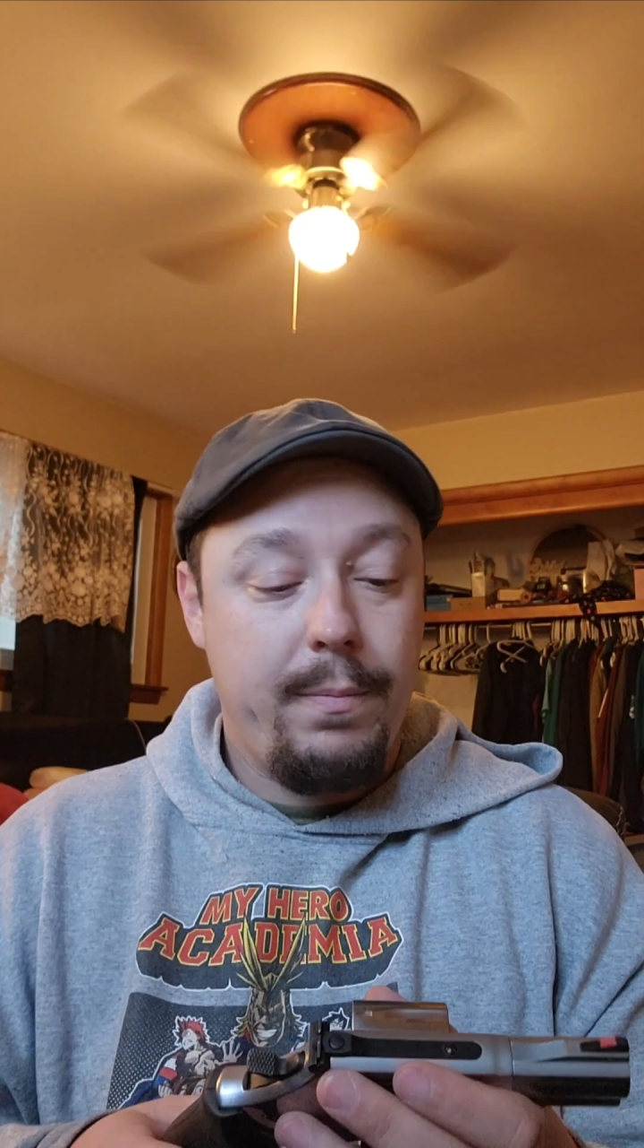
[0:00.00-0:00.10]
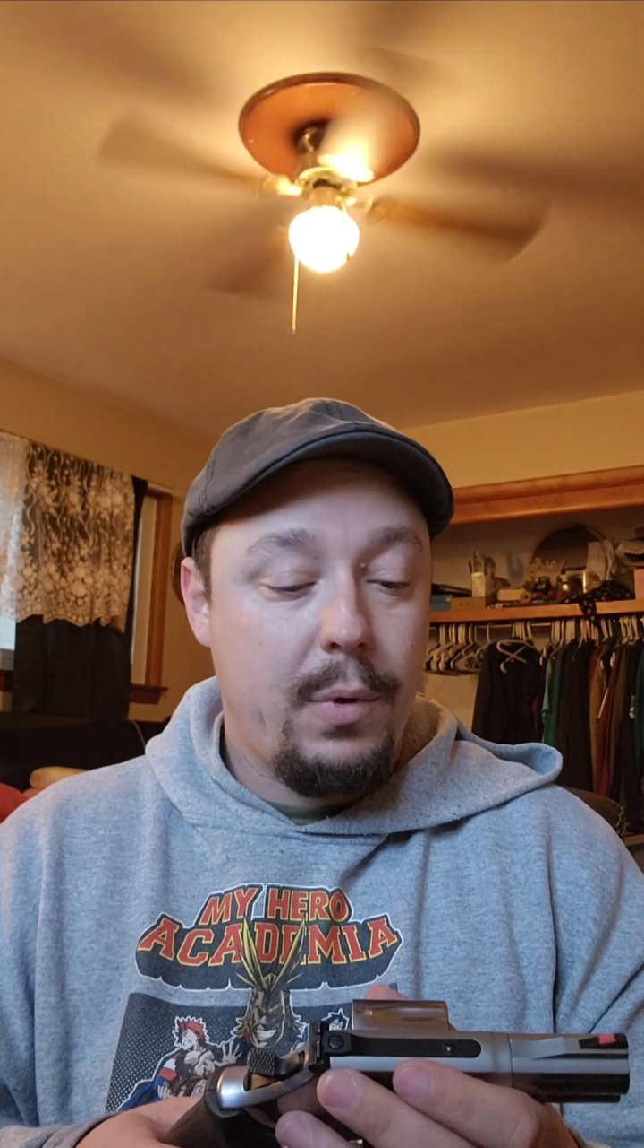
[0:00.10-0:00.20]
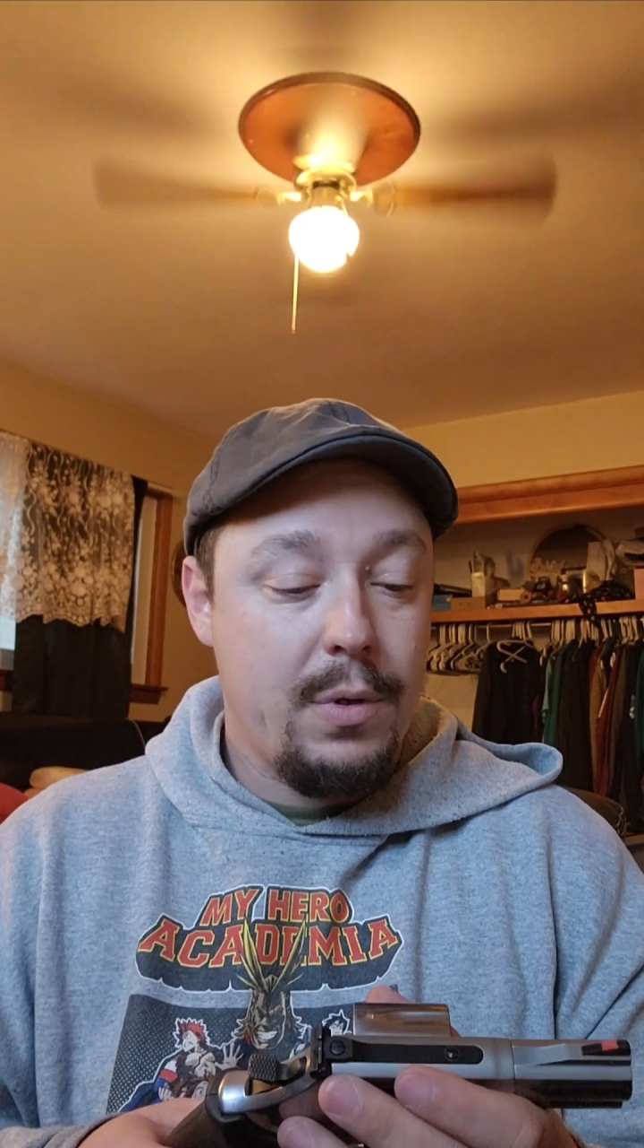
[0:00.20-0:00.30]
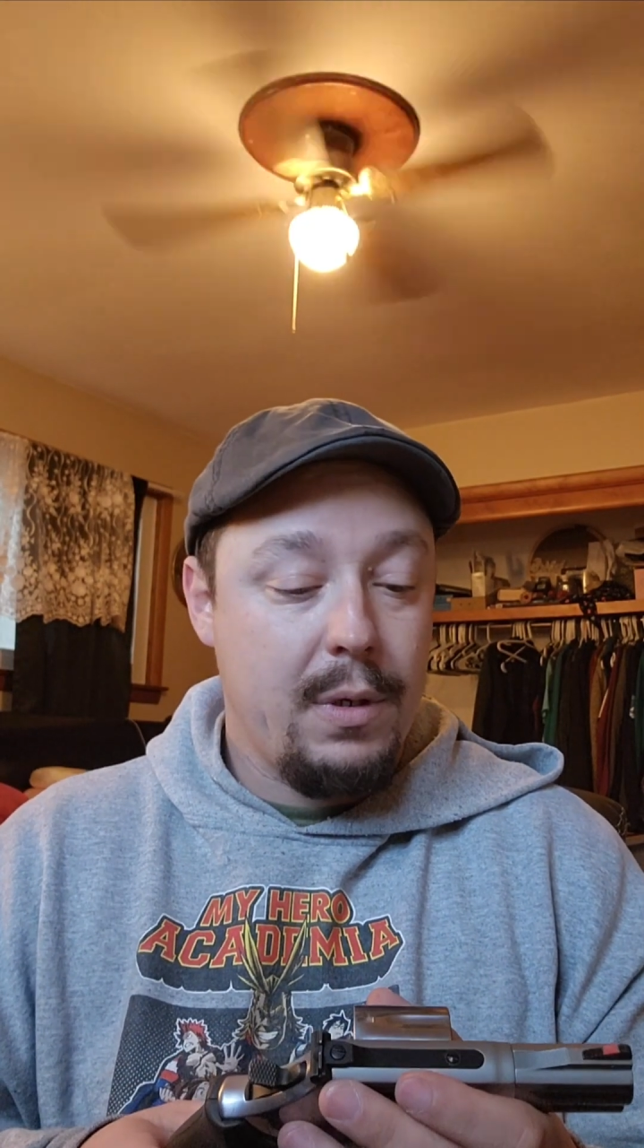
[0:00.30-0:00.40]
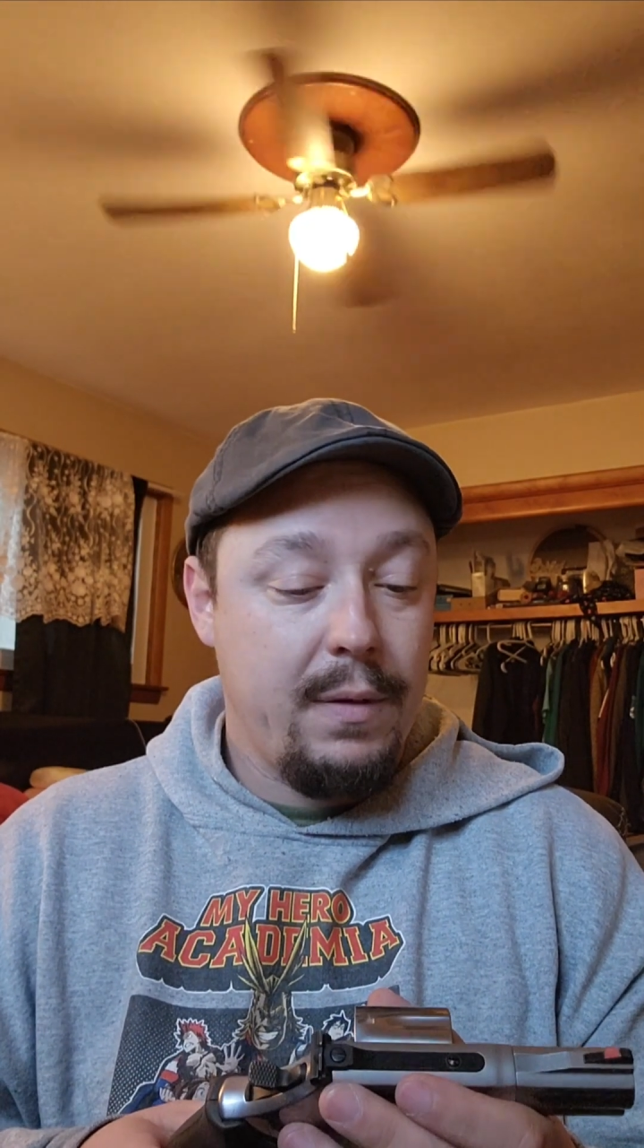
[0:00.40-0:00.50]

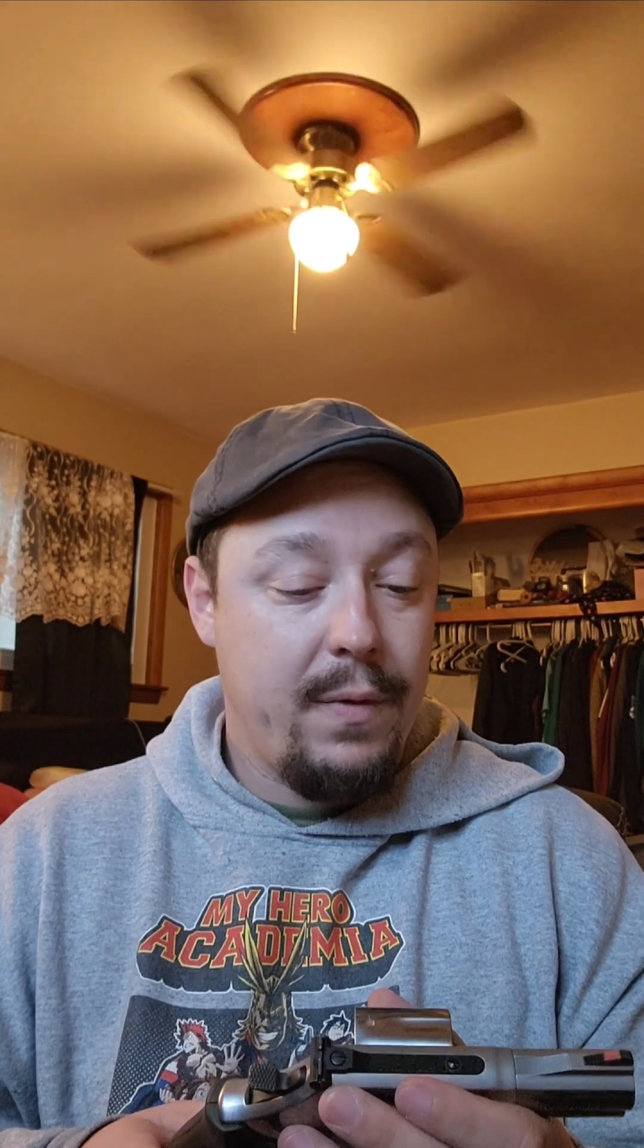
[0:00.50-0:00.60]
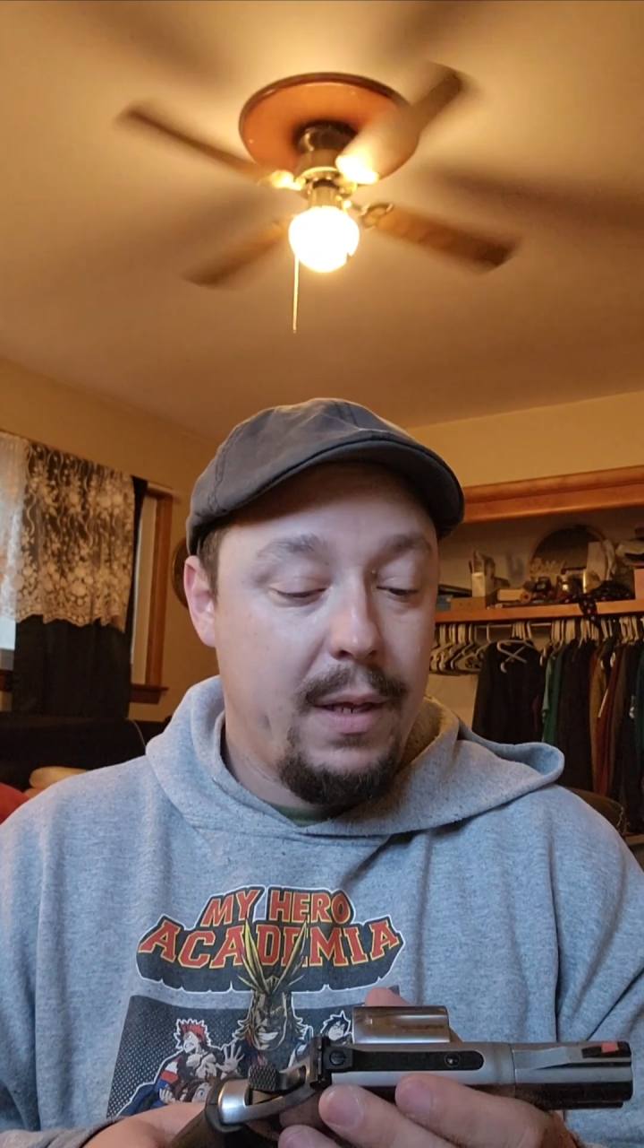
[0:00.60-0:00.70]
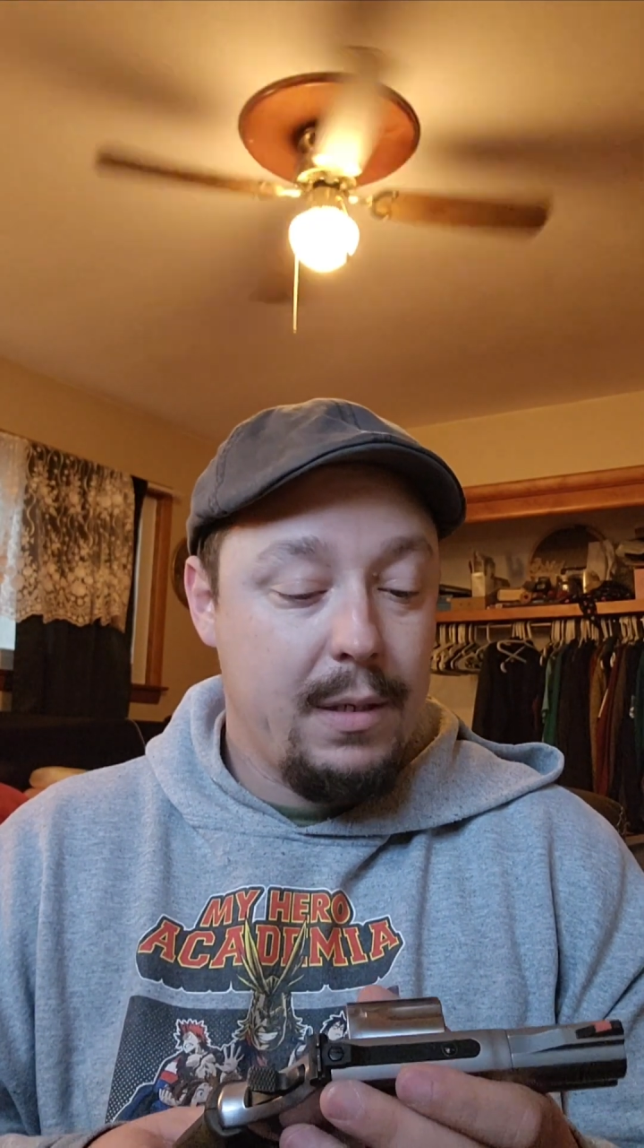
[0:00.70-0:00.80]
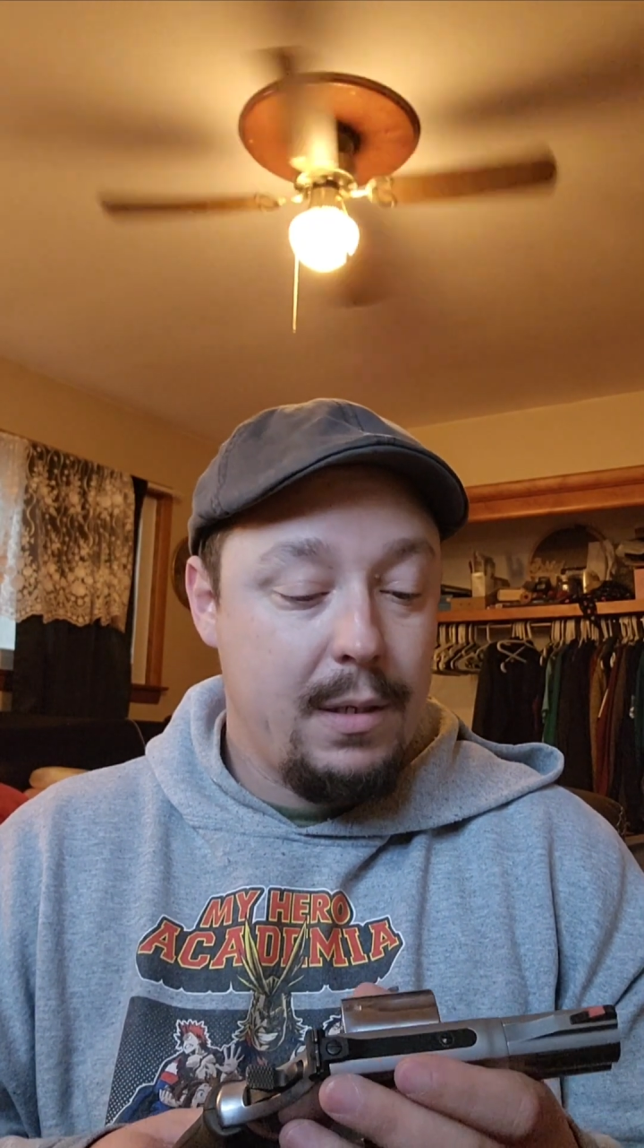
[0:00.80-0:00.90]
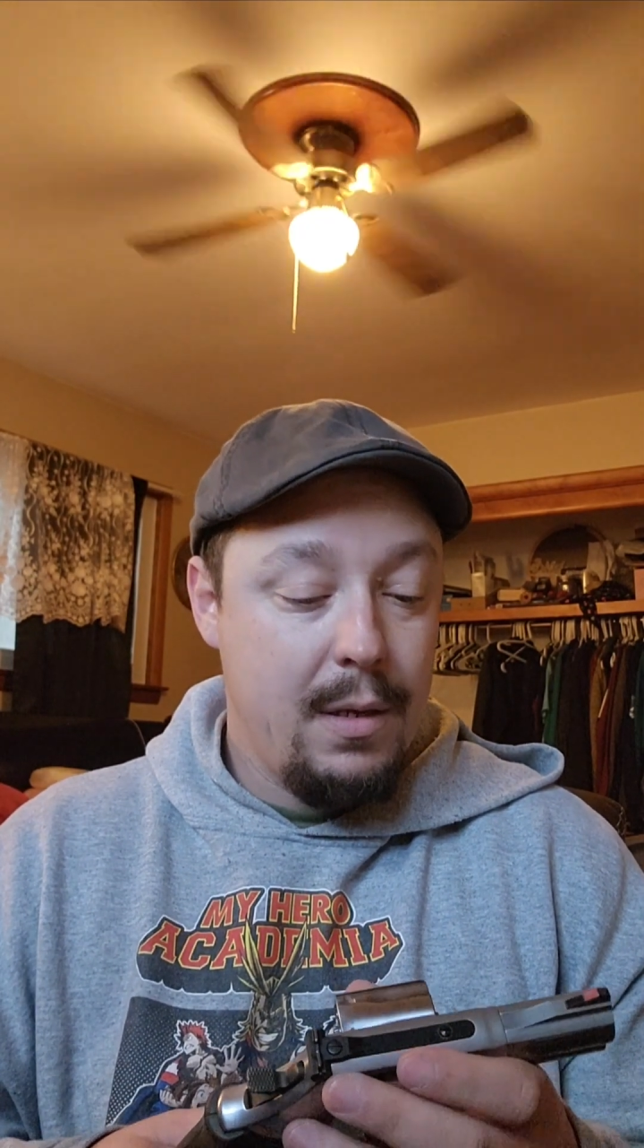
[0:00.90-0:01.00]
personal
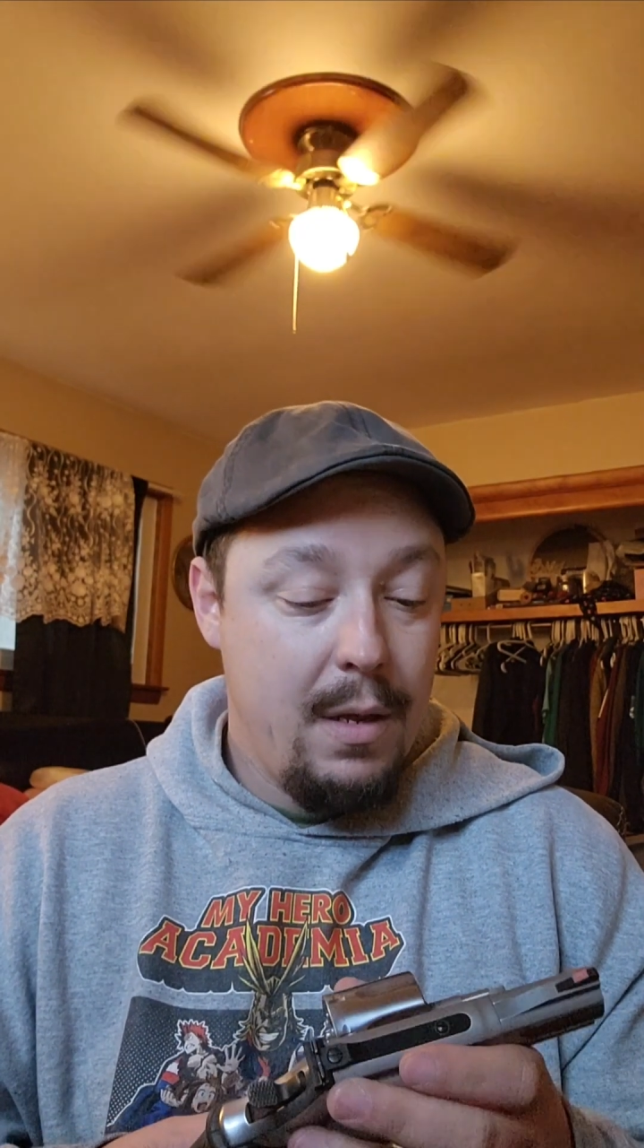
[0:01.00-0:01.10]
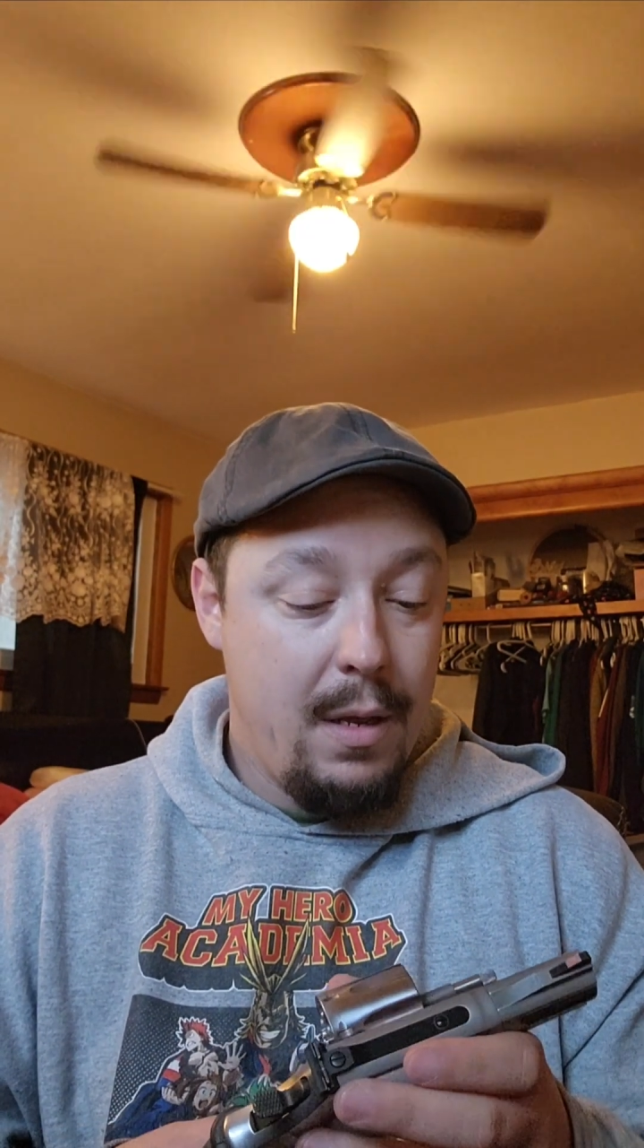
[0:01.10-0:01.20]
defense,